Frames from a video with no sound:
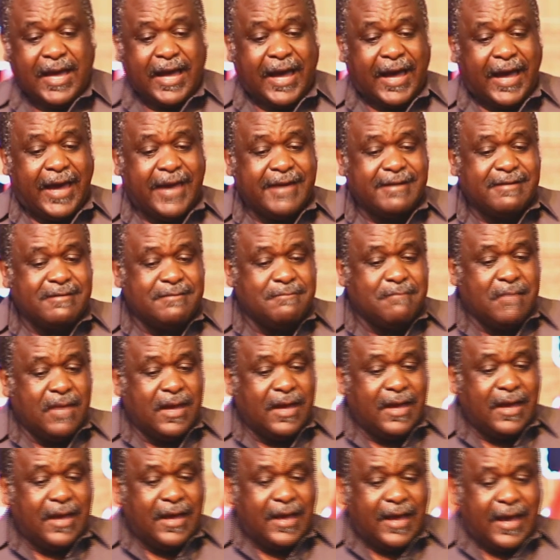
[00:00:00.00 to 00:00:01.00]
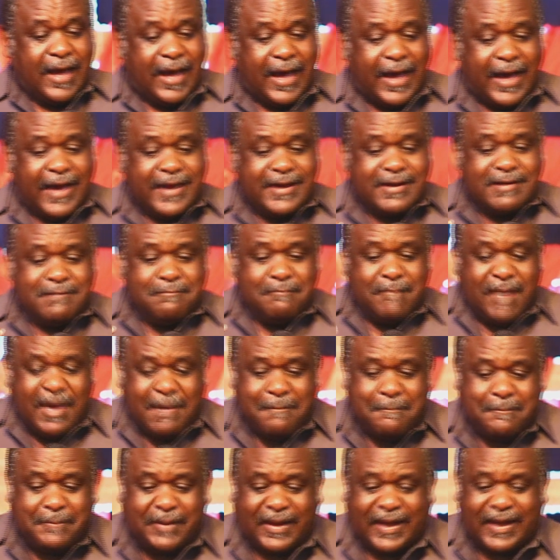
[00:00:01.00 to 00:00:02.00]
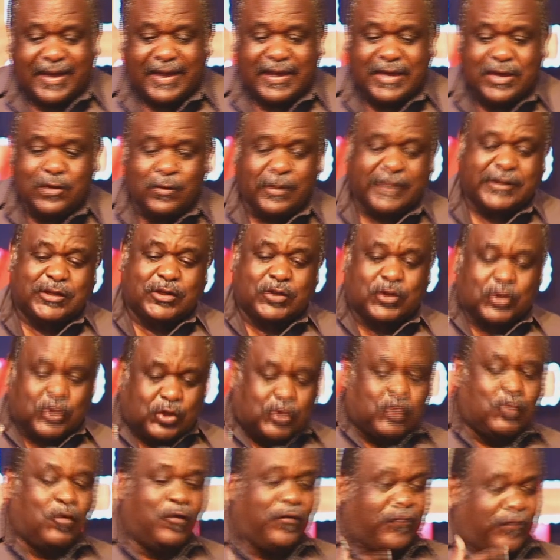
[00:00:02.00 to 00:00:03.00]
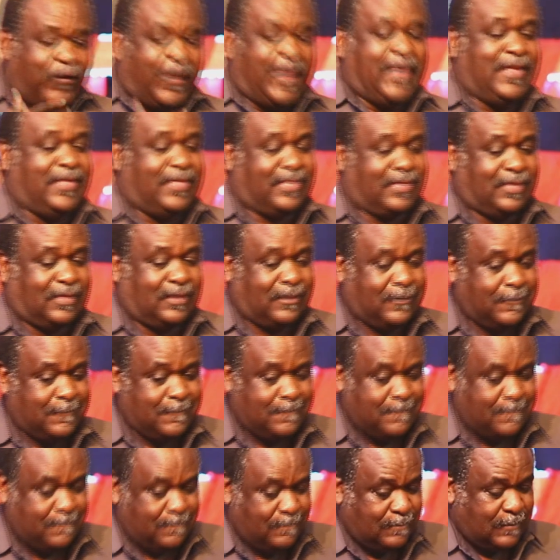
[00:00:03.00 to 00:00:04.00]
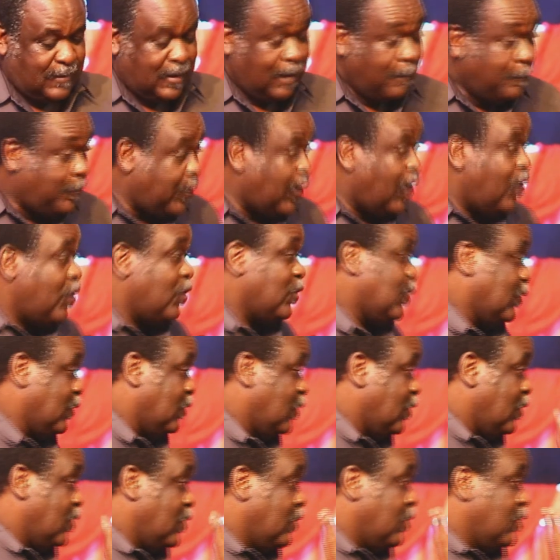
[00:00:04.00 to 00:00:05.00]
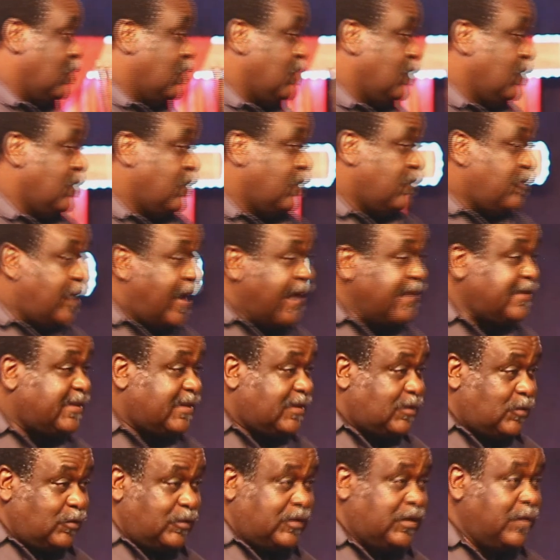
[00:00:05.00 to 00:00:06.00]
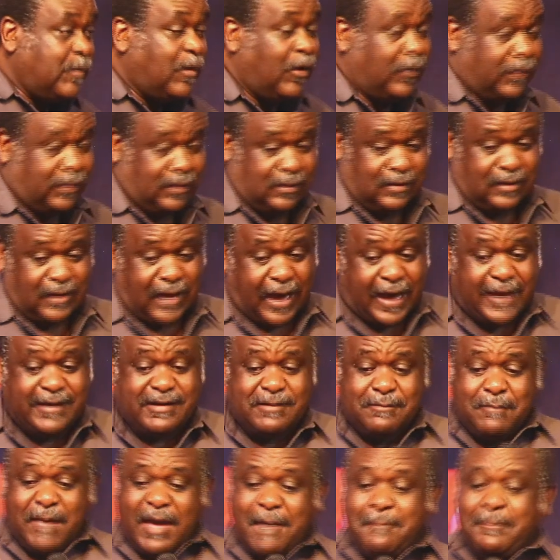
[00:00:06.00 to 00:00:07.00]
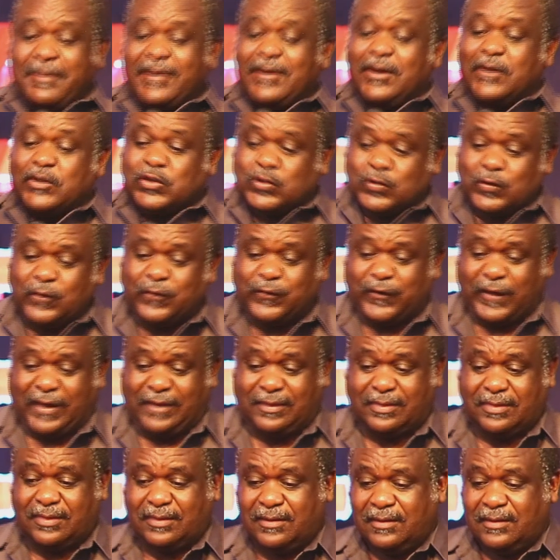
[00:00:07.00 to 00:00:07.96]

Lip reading: I remember your true faith. Paul writes to Timothy, I remember your true faith.